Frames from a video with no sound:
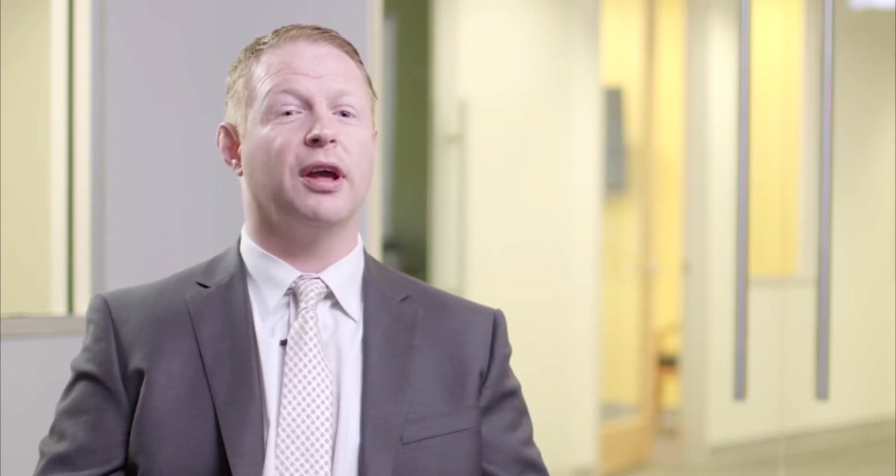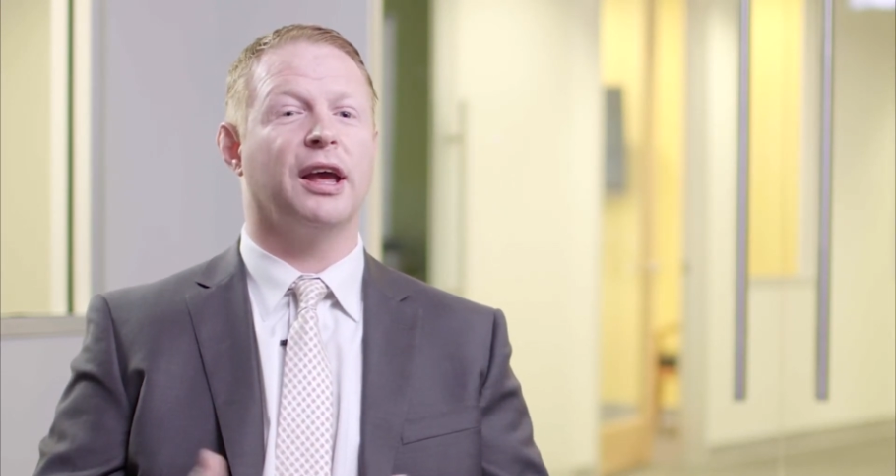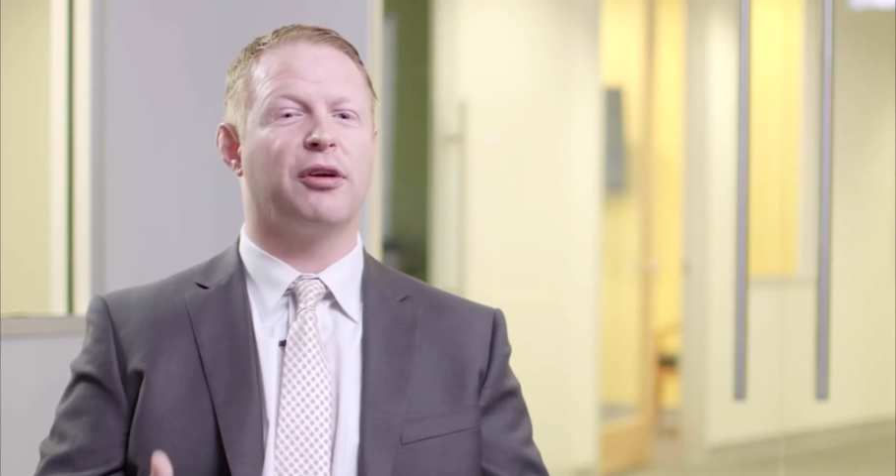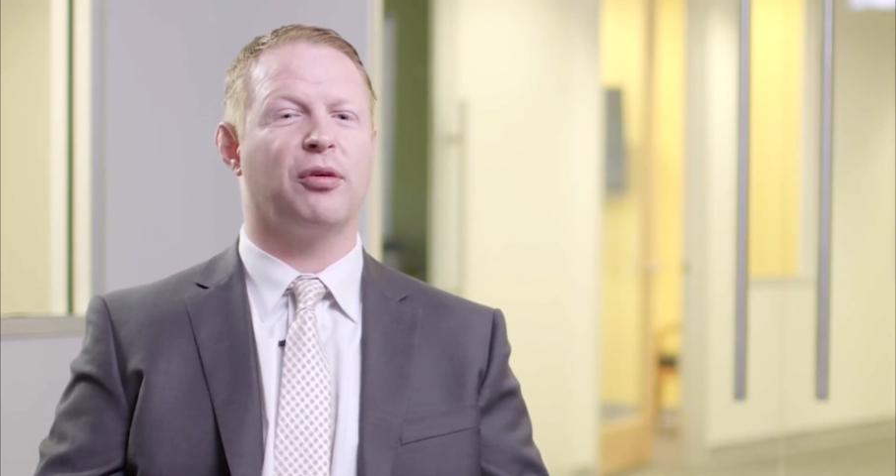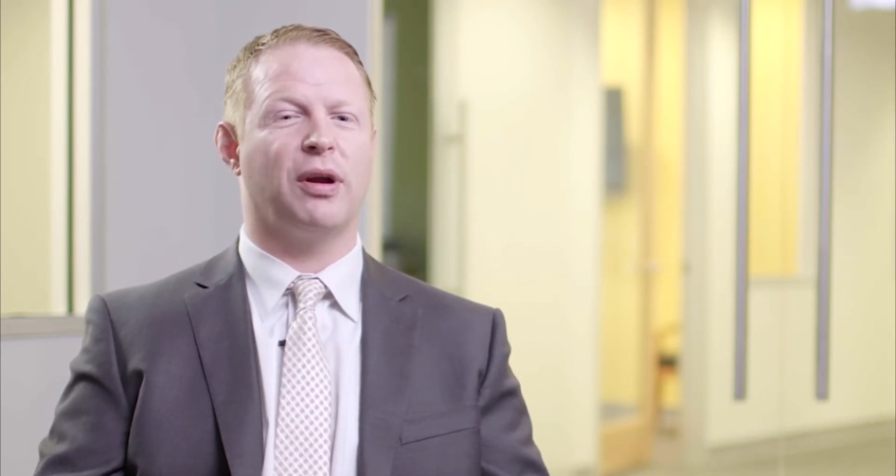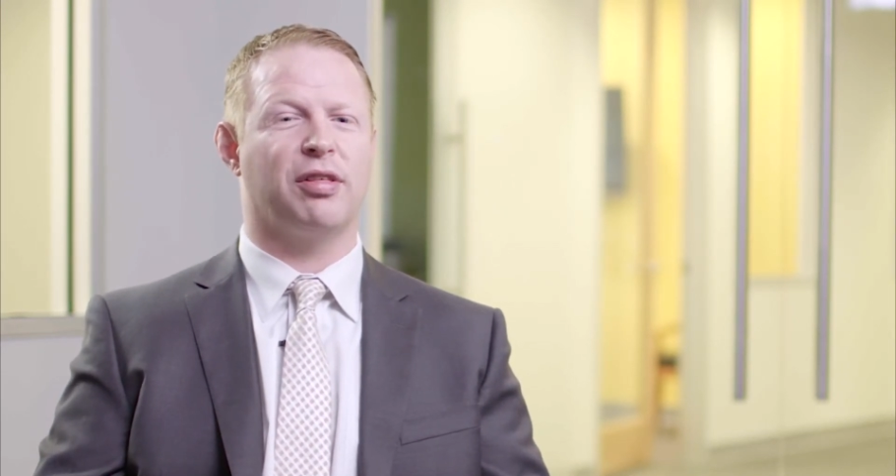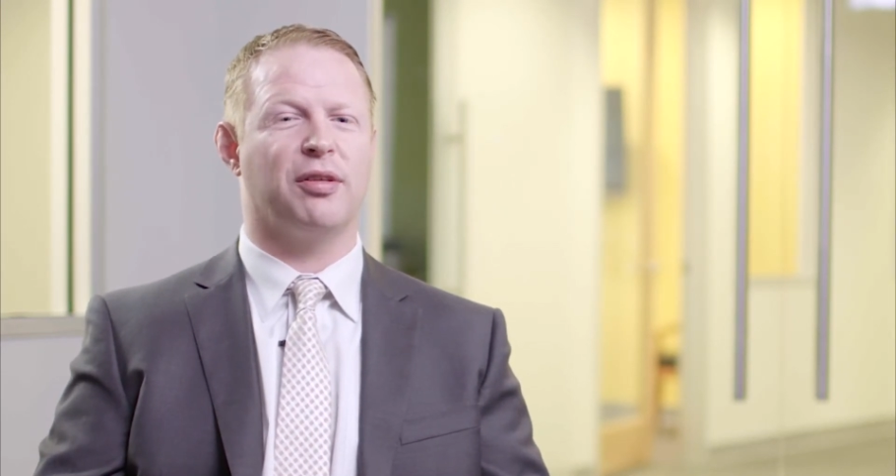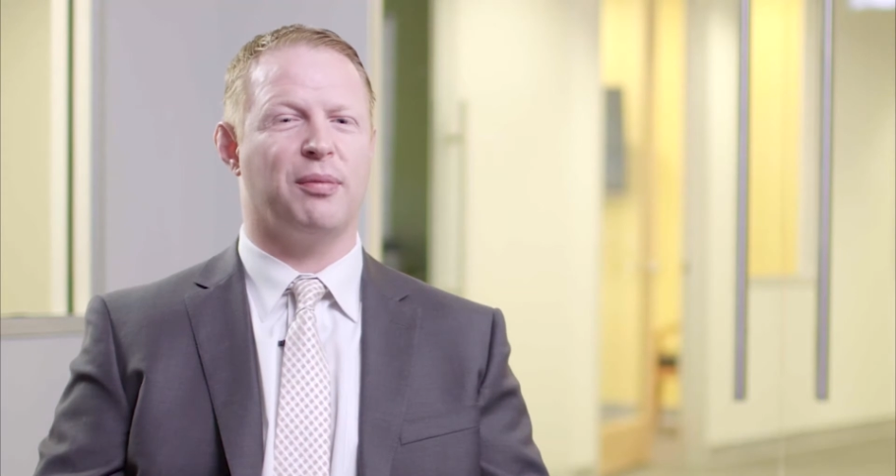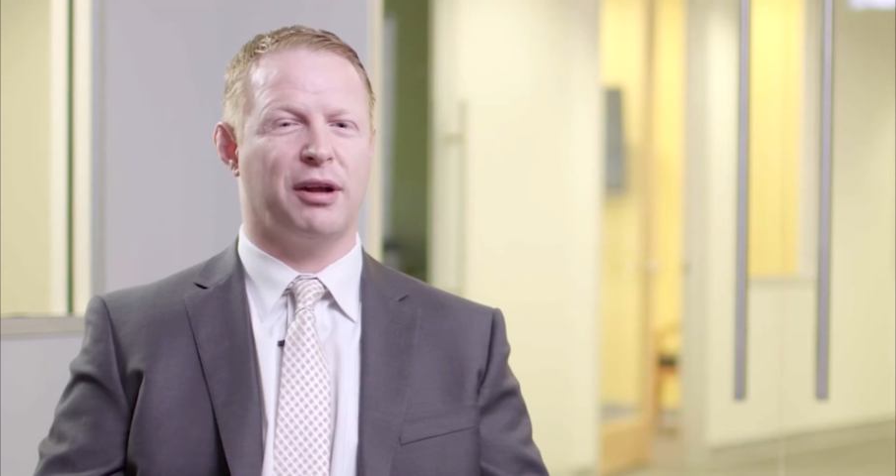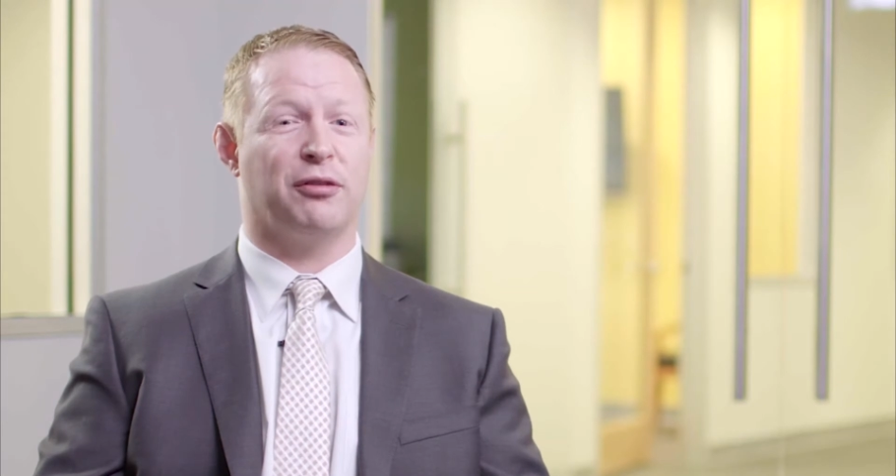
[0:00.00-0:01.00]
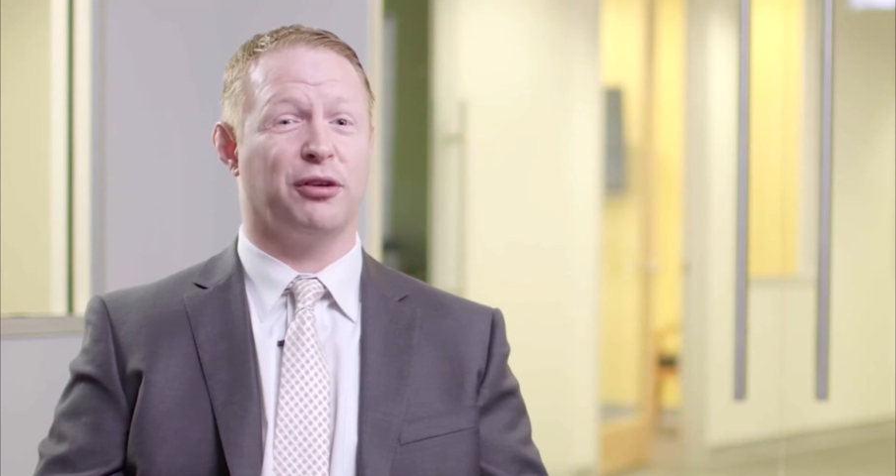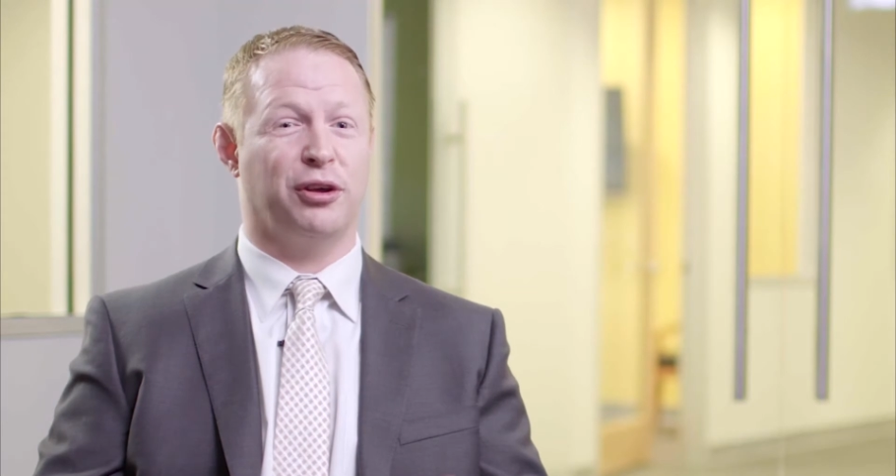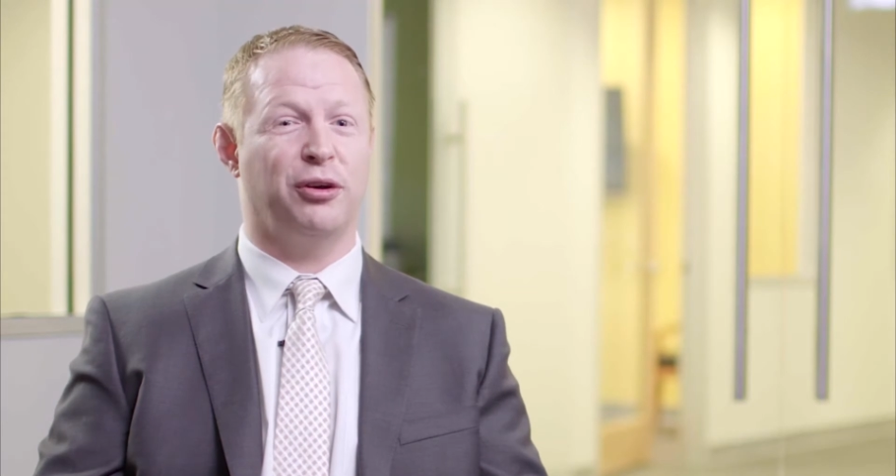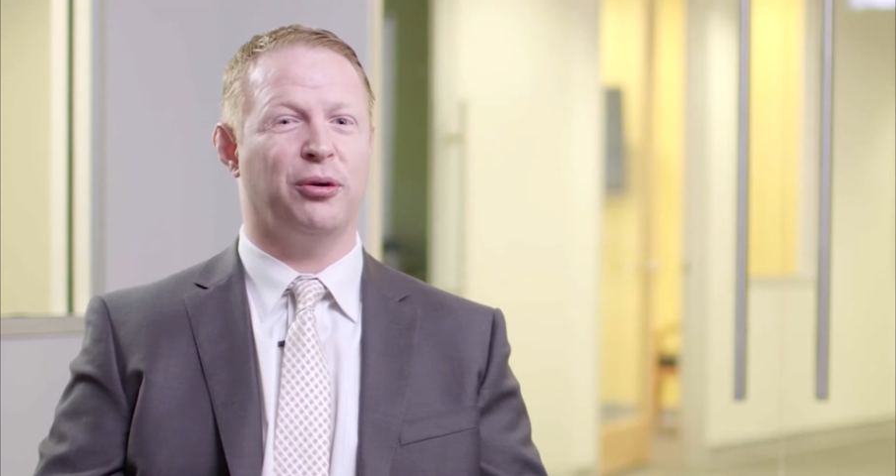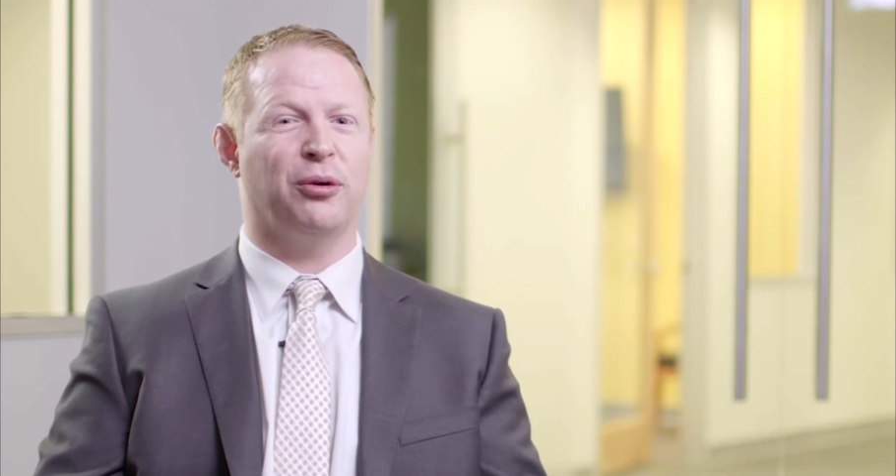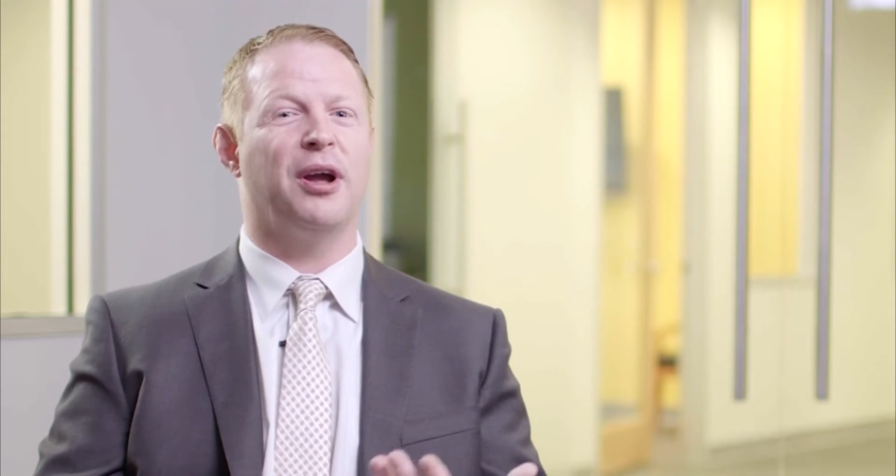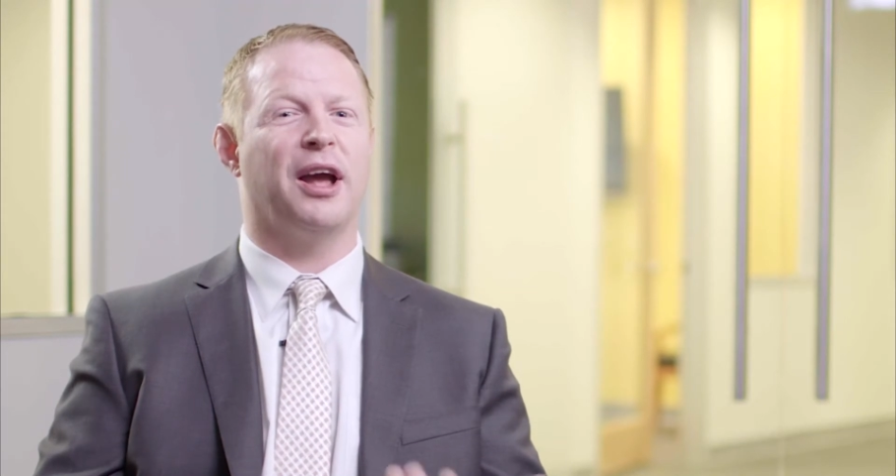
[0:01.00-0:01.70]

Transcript: it creates demand for you,